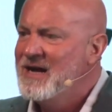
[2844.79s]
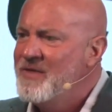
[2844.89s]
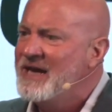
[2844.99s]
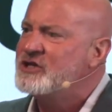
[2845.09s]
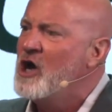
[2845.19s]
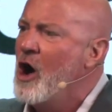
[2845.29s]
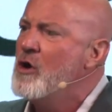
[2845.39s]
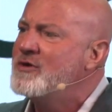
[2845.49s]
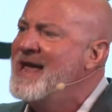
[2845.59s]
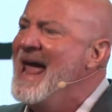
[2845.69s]
that it's
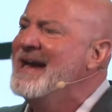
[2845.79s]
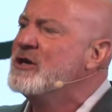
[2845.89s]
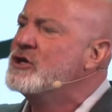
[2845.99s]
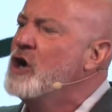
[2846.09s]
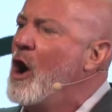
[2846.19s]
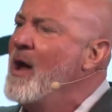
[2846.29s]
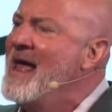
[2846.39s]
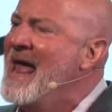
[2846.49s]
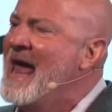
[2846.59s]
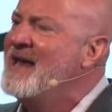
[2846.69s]
okay to go
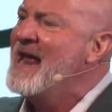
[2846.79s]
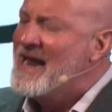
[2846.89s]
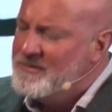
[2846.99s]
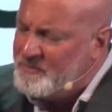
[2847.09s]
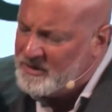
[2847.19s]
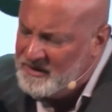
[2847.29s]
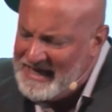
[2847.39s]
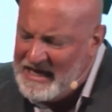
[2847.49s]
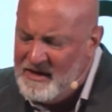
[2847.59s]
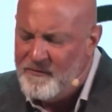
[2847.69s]
ahead and
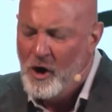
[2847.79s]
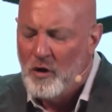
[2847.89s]
believe